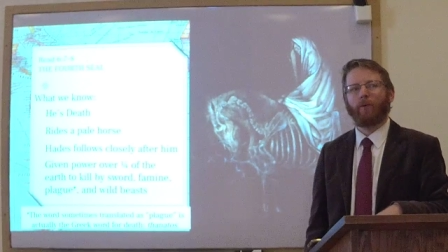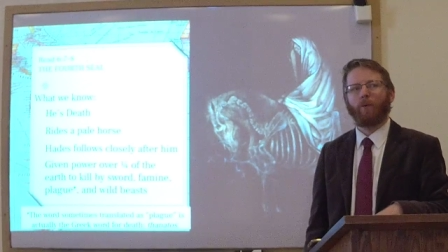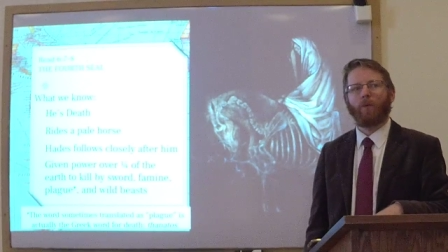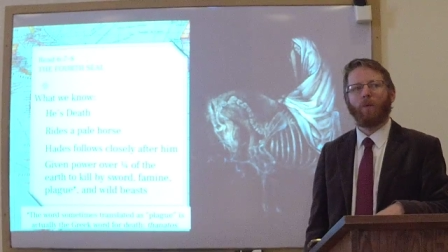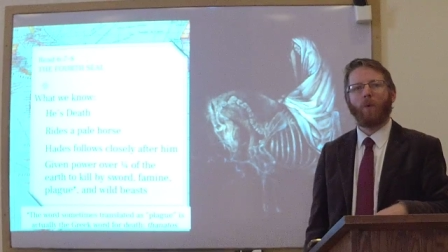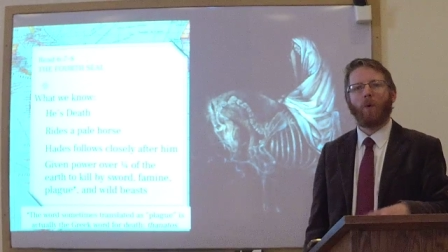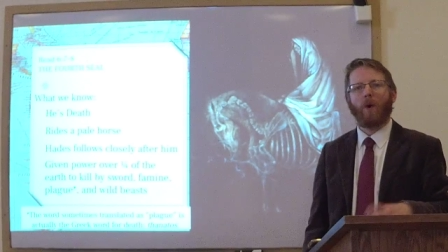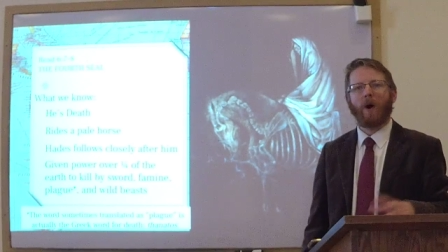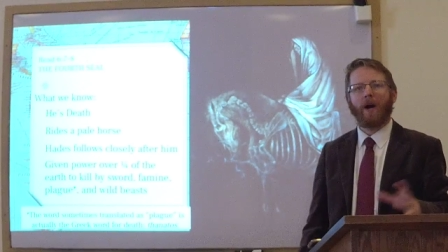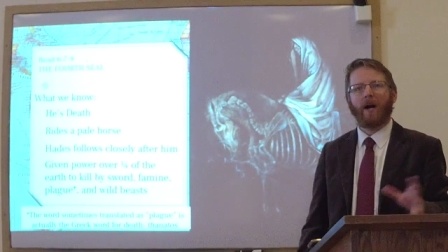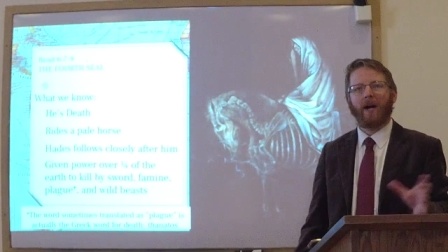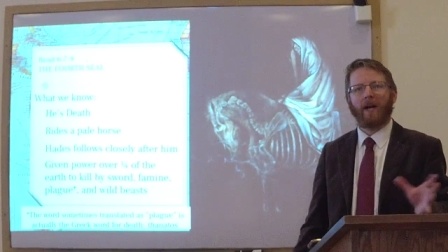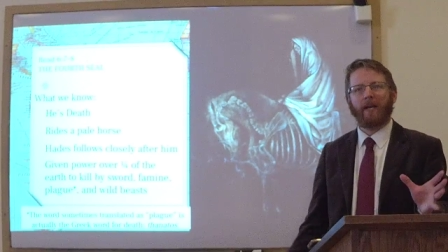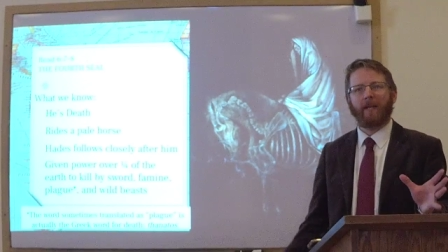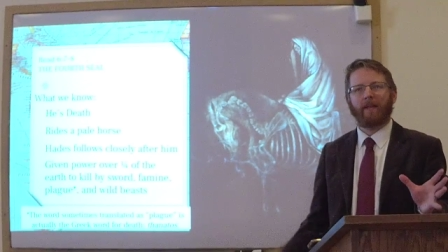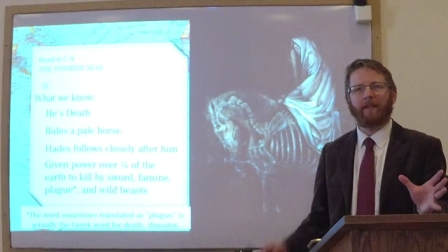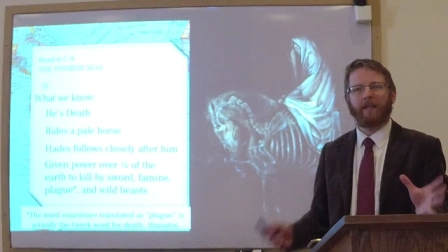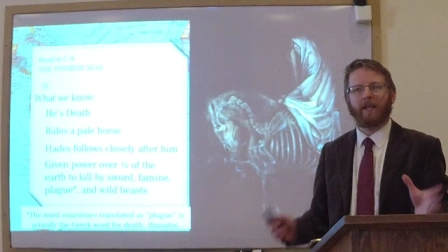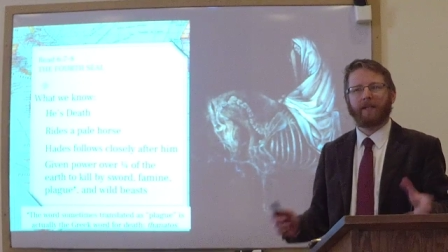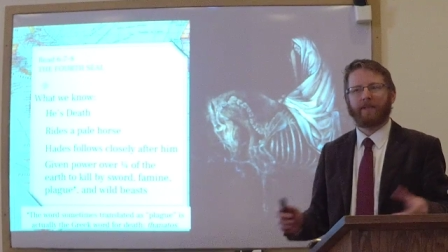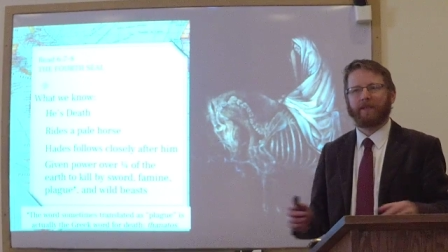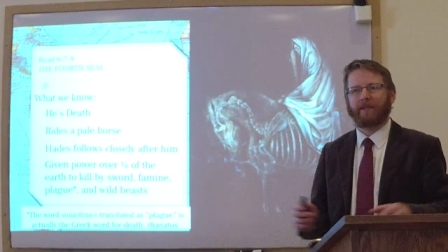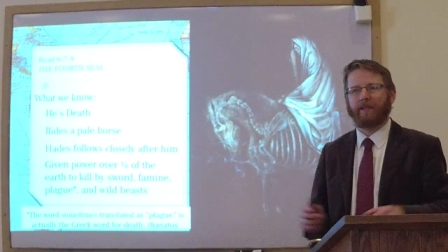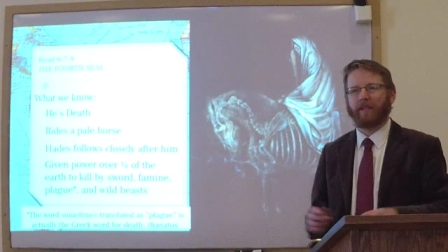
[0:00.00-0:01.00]
why
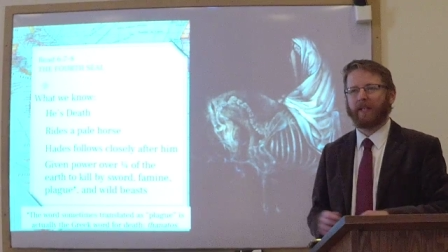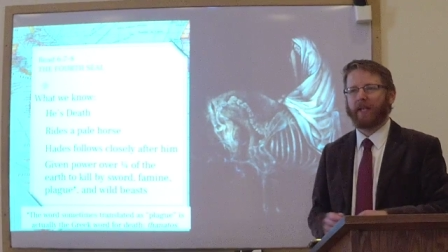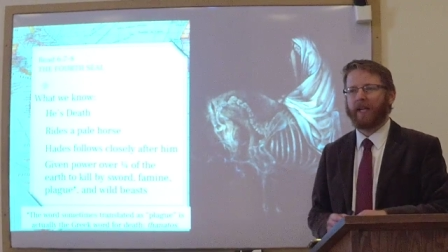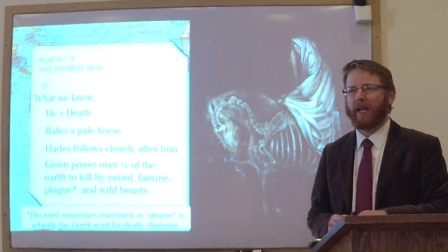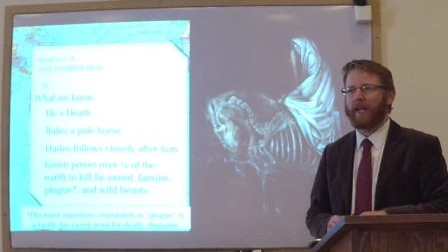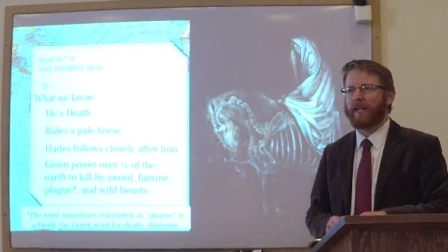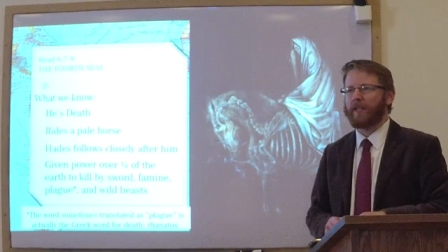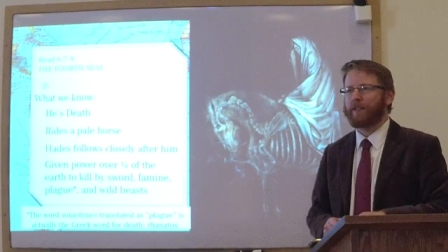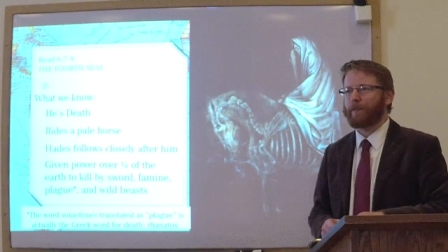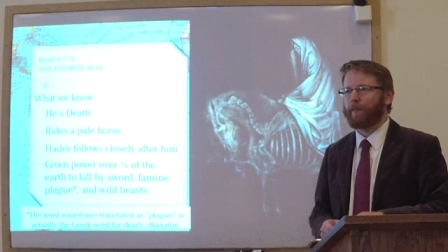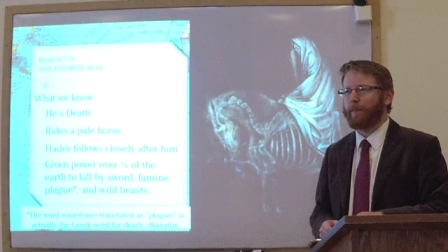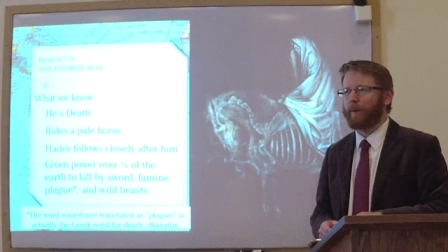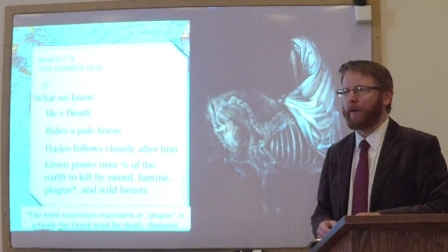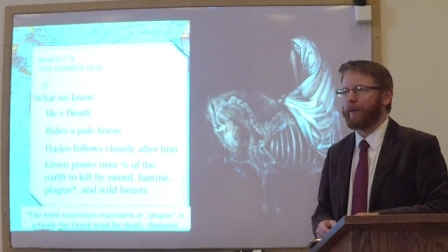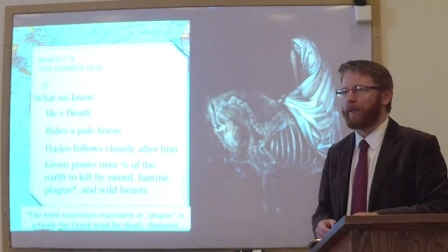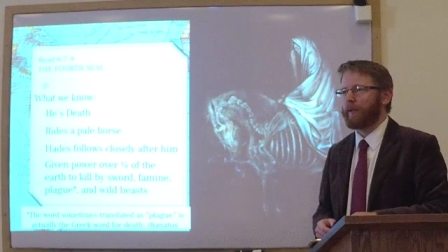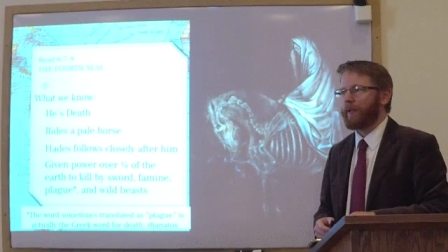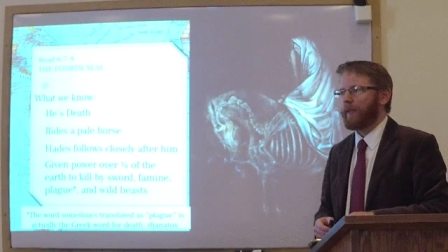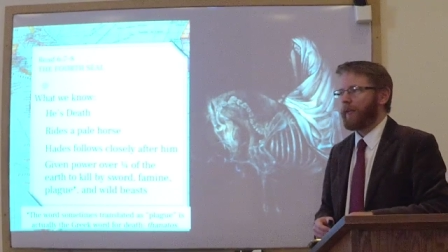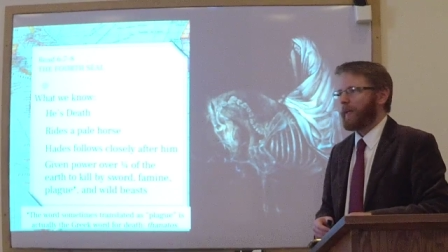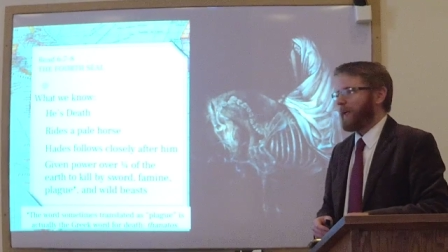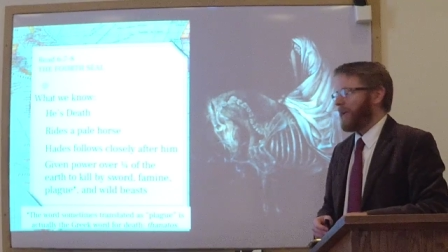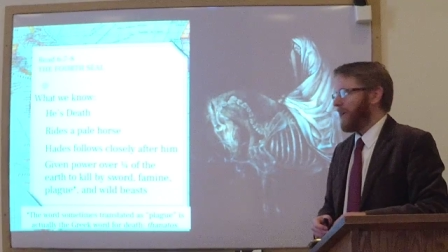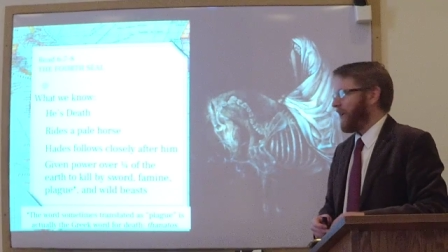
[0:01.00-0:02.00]
that's the case, but